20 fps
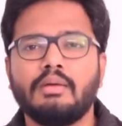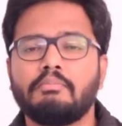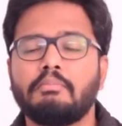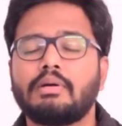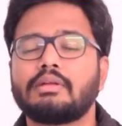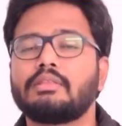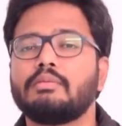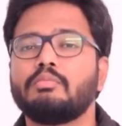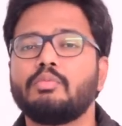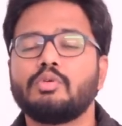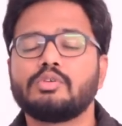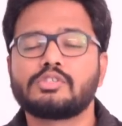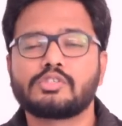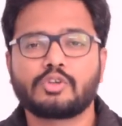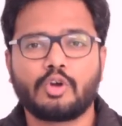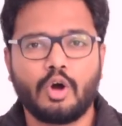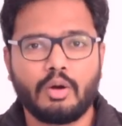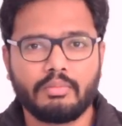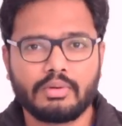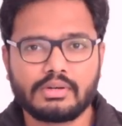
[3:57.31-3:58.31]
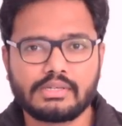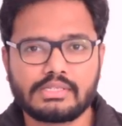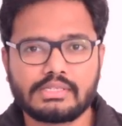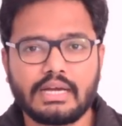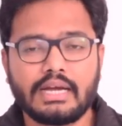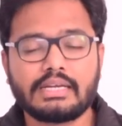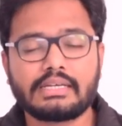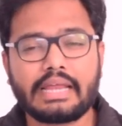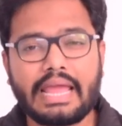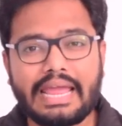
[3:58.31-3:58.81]
but the most common
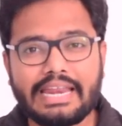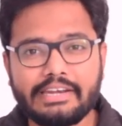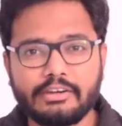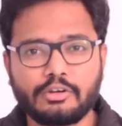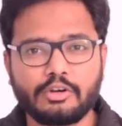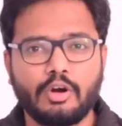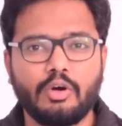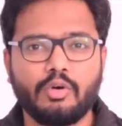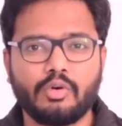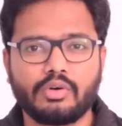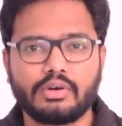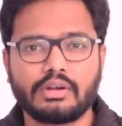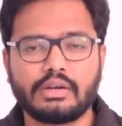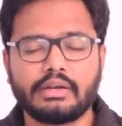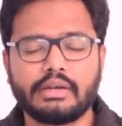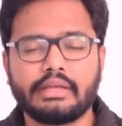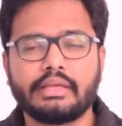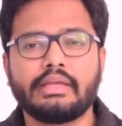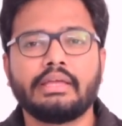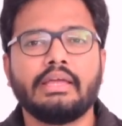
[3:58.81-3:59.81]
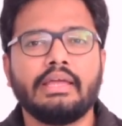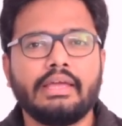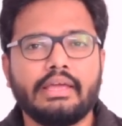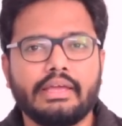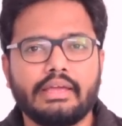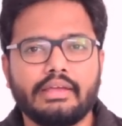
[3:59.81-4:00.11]
site intraorally